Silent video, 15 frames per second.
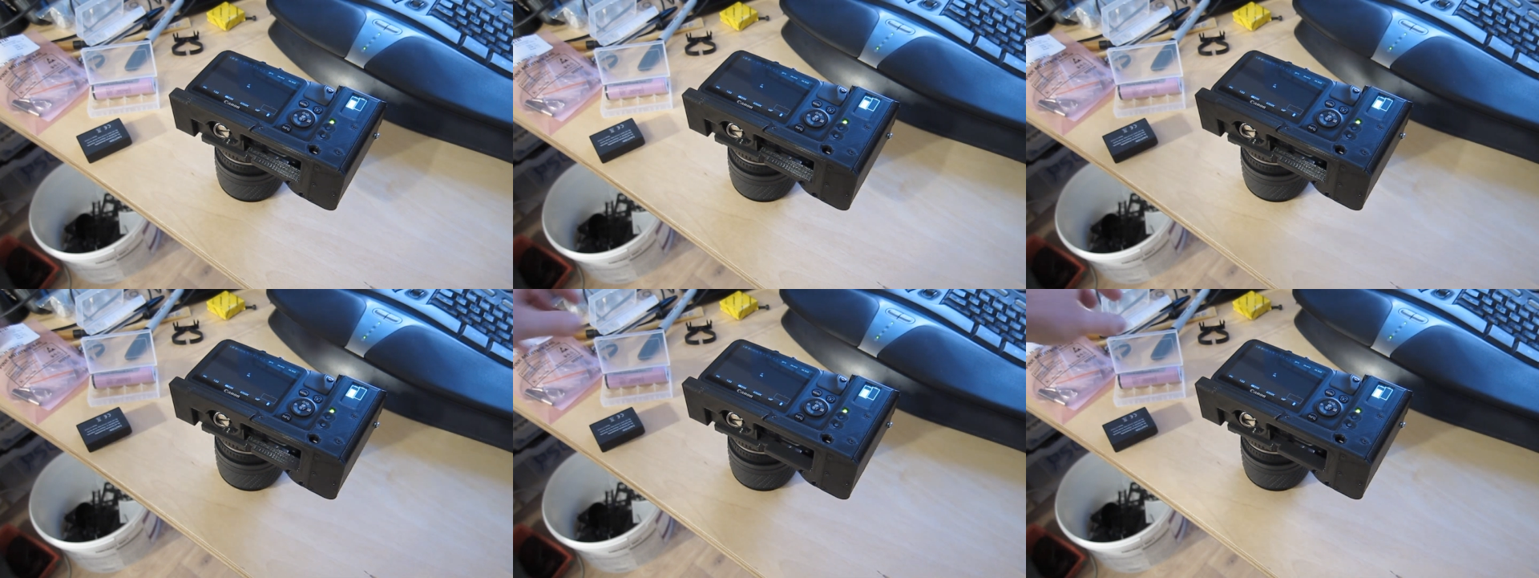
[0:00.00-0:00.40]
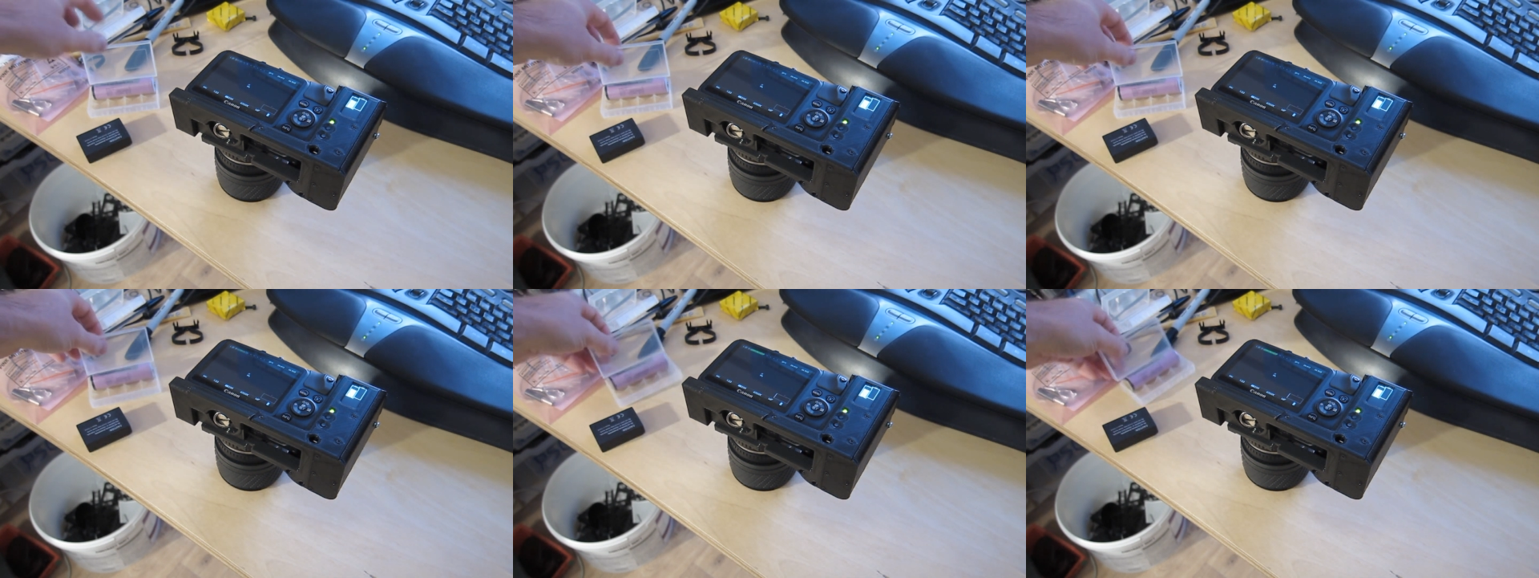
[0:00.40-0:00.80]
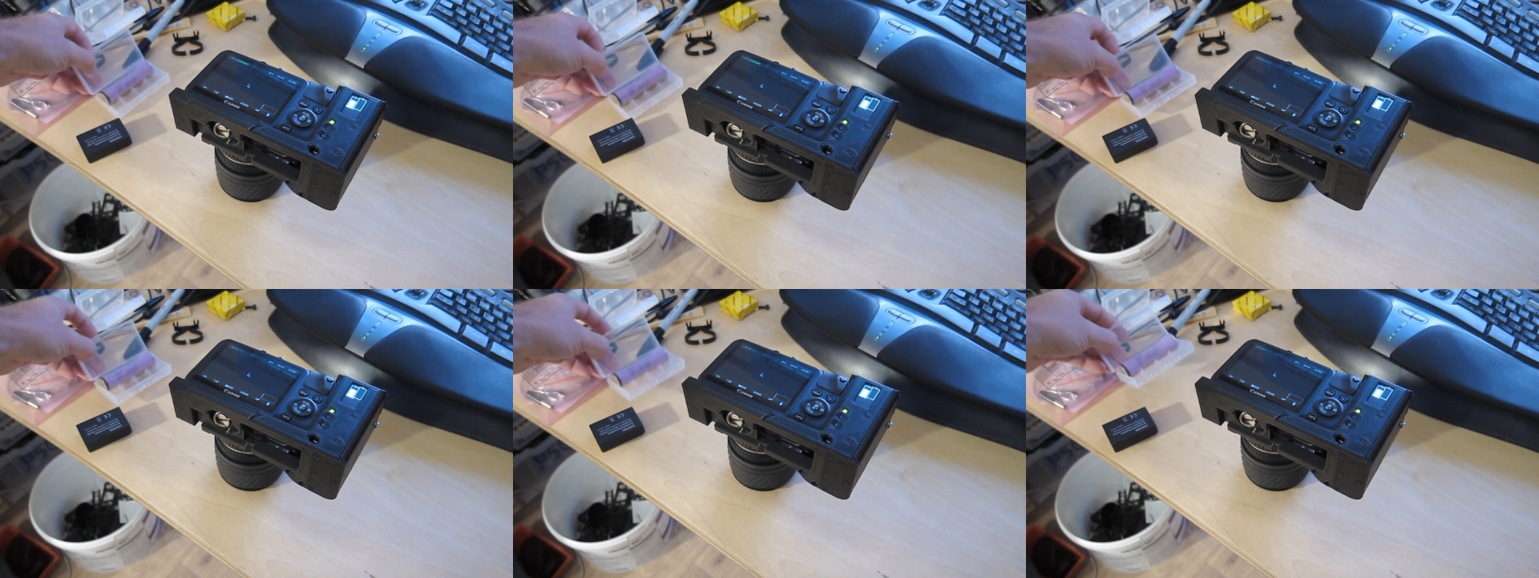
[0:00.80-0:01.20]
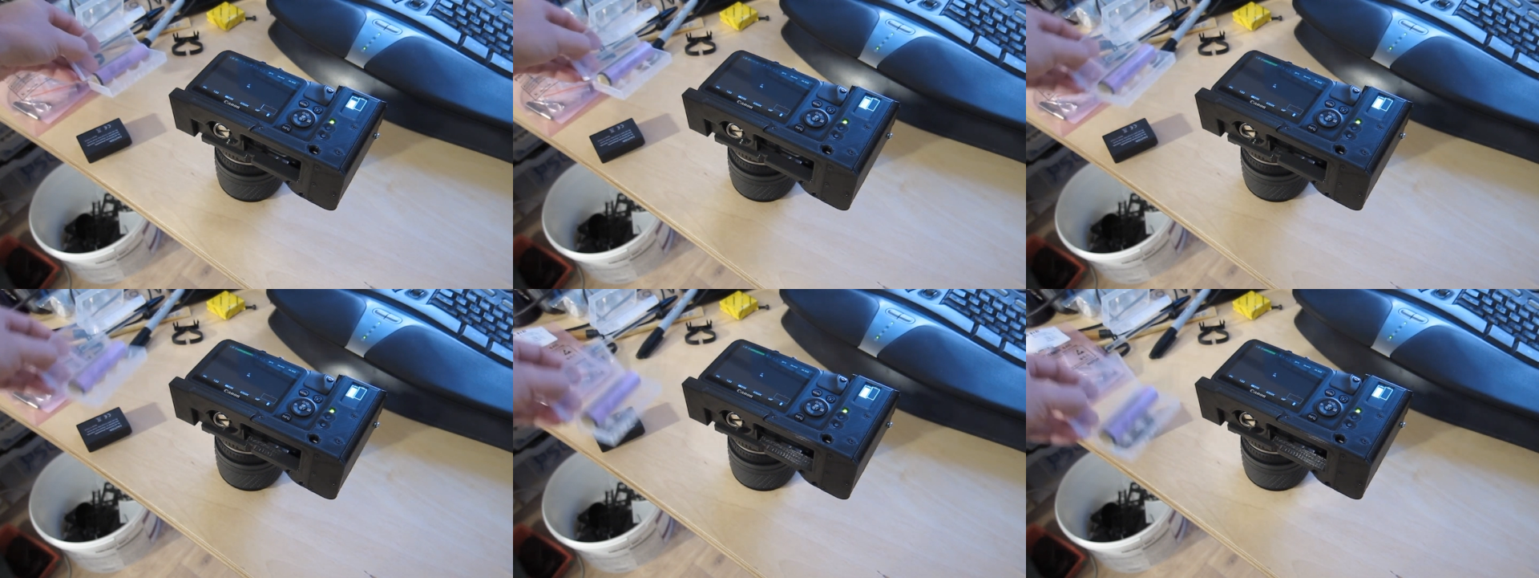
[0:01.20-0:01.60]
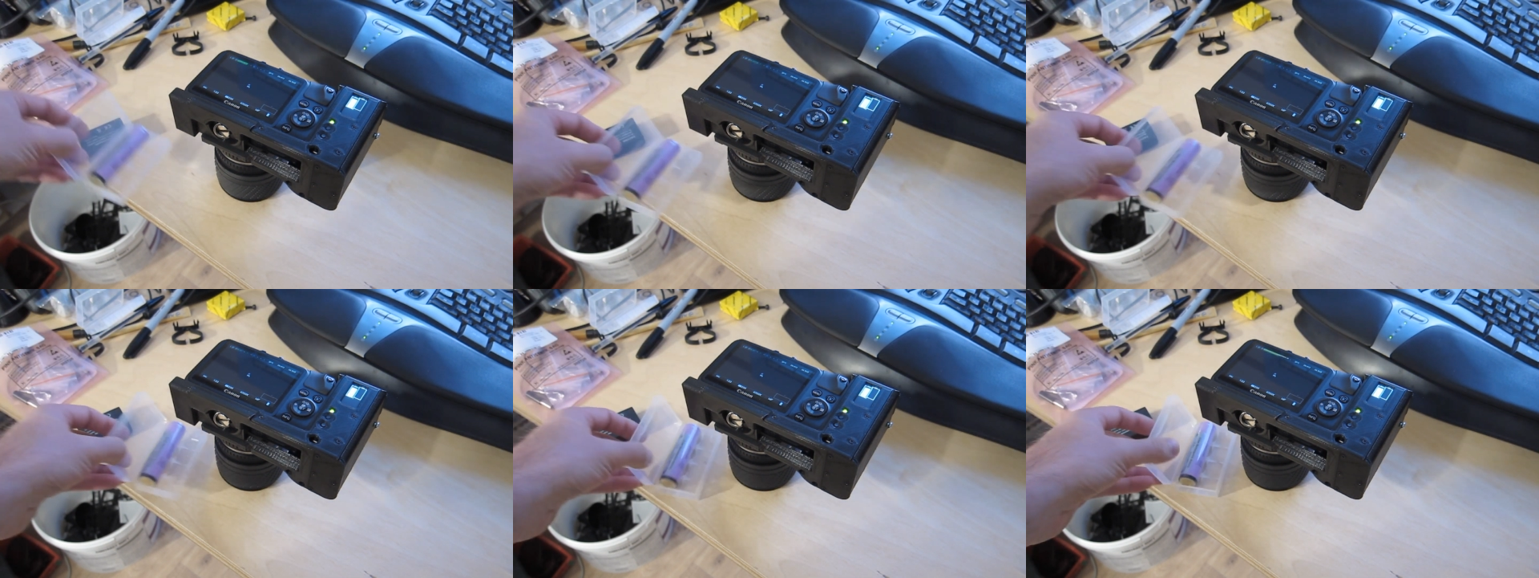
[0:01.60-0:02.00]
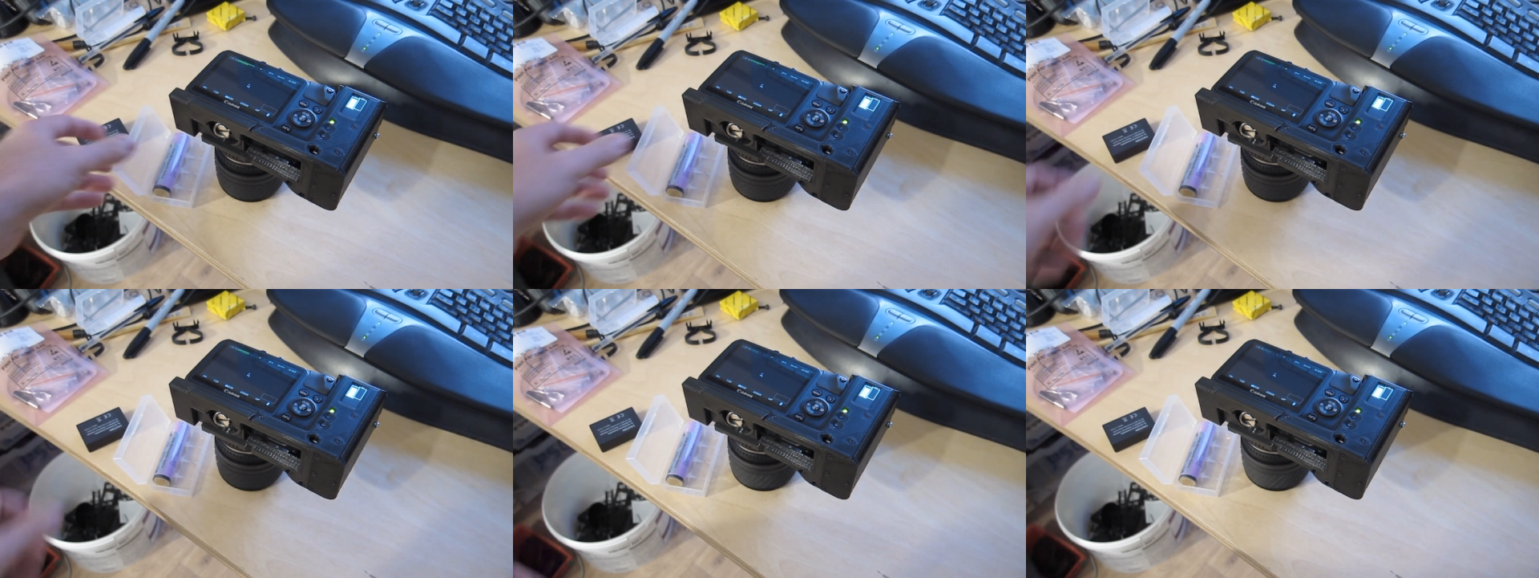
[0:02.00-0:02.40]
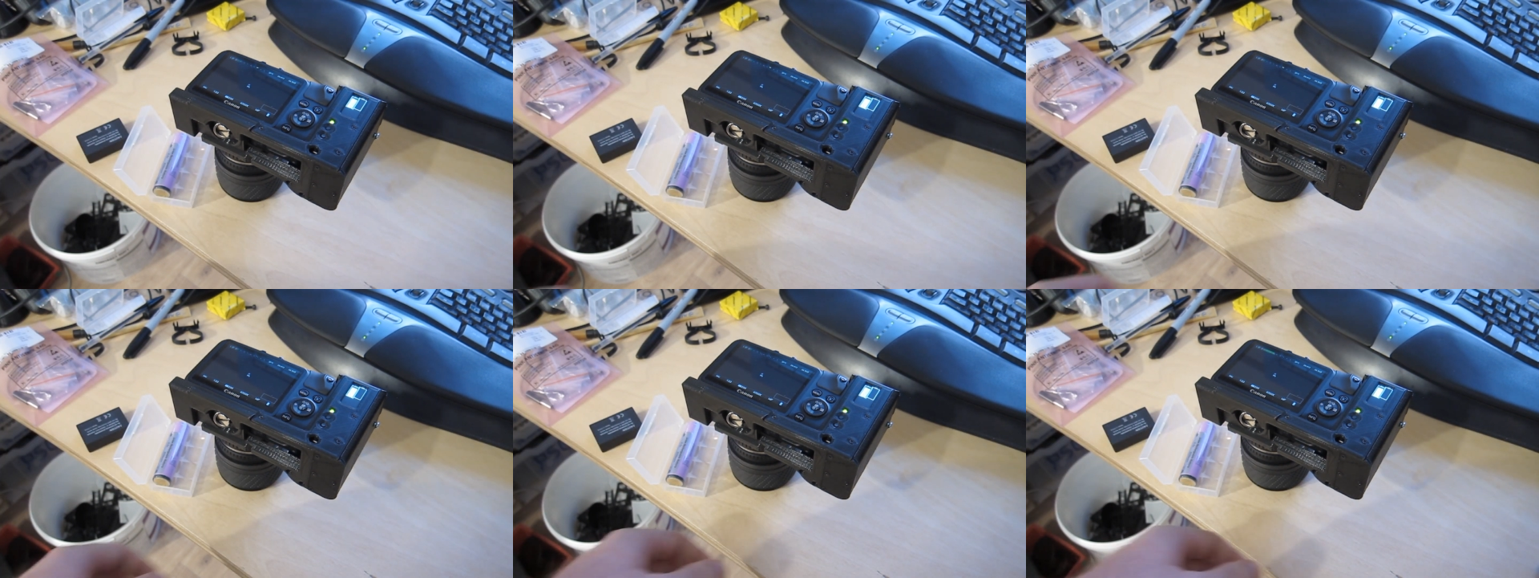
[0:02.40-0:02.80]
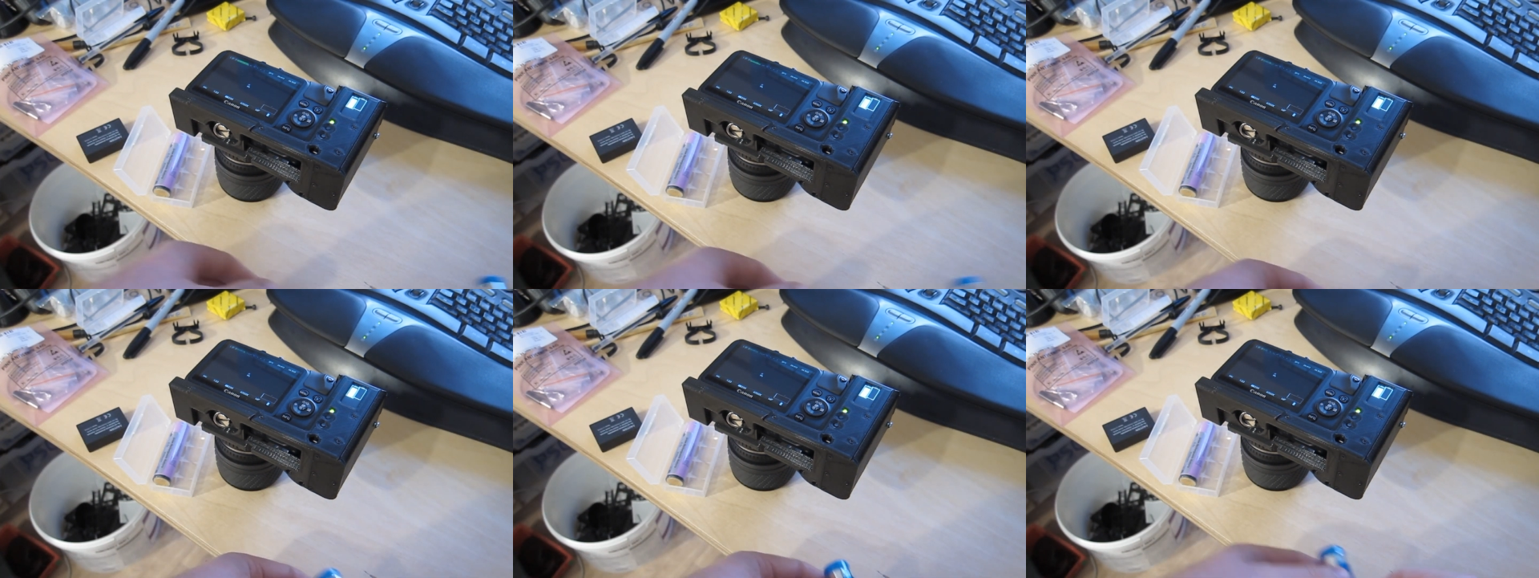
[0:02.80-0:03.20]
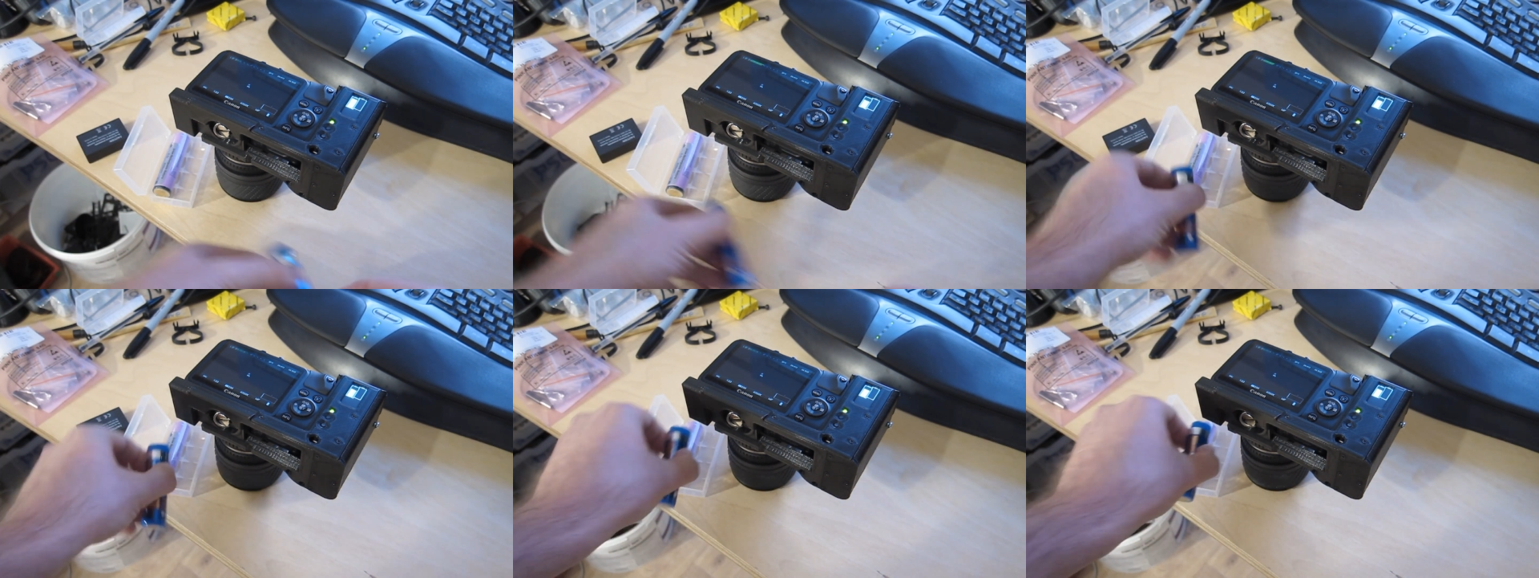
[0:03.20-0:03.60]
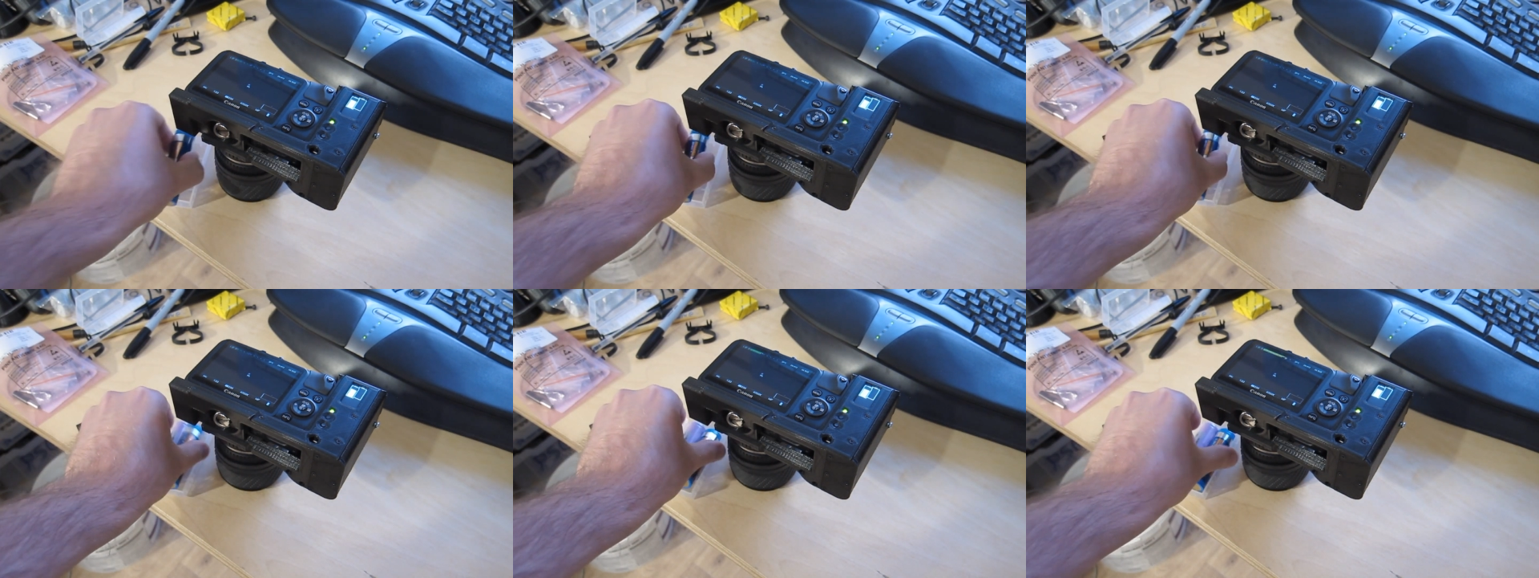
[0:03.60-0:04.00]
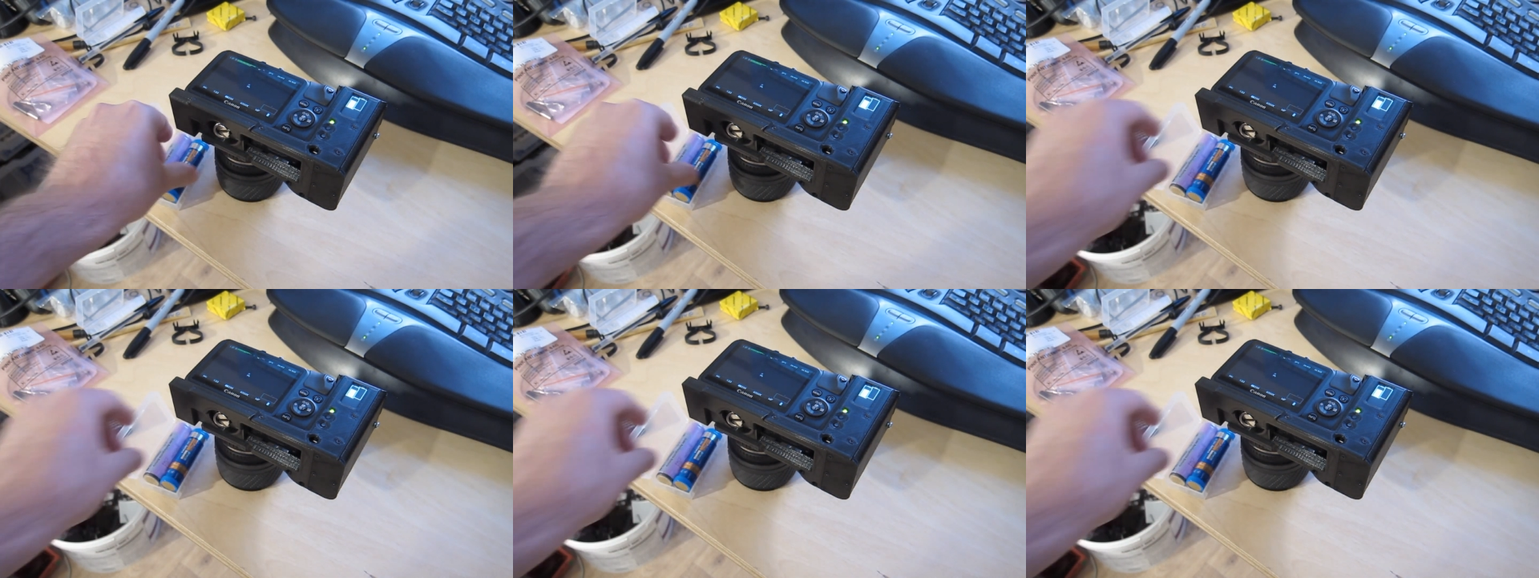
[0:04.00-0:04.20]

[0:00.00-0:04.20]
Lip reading: [unreadable: no face in view]